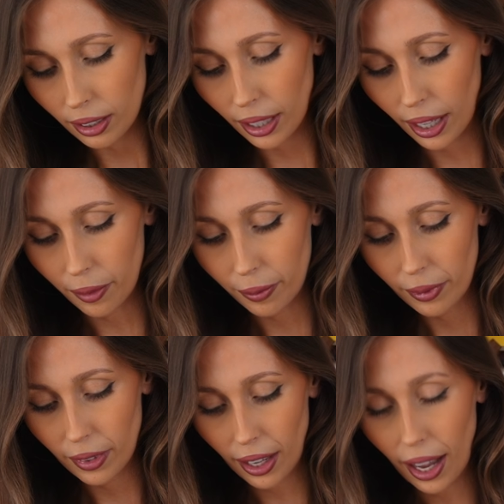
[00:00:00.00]
Okay,
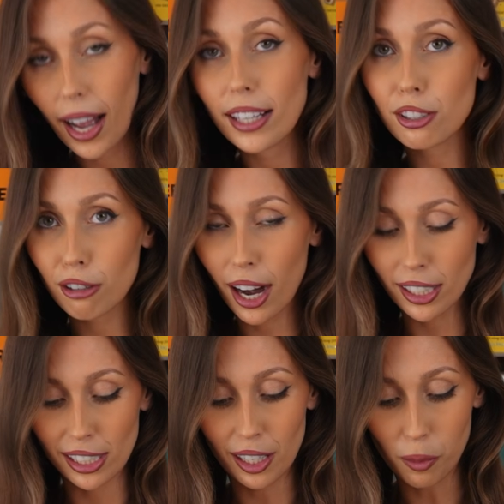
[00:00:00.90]
it has
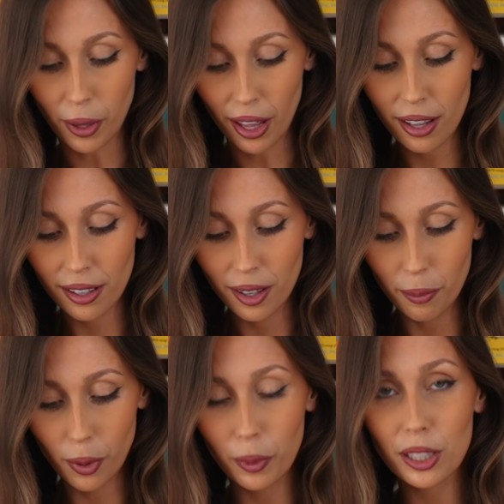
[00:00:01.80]
cracked a little bit,
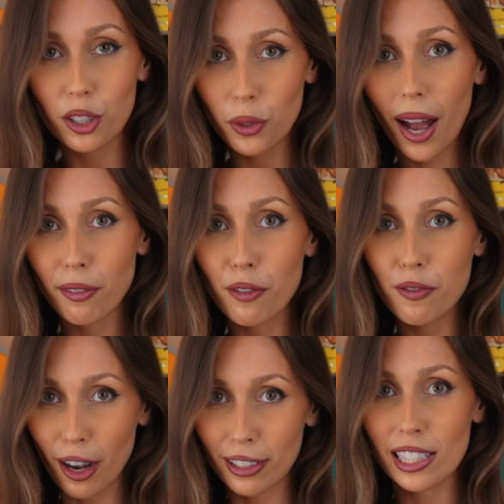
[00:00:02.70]
but we do have a
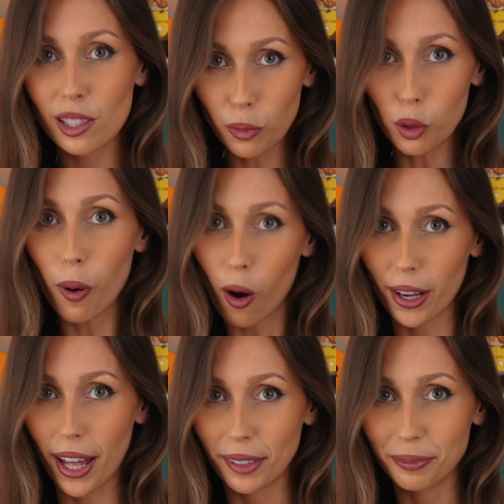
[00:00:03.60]
very small
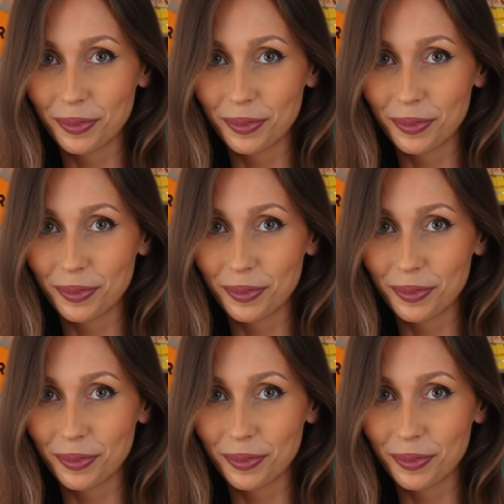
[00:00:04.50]
pocket.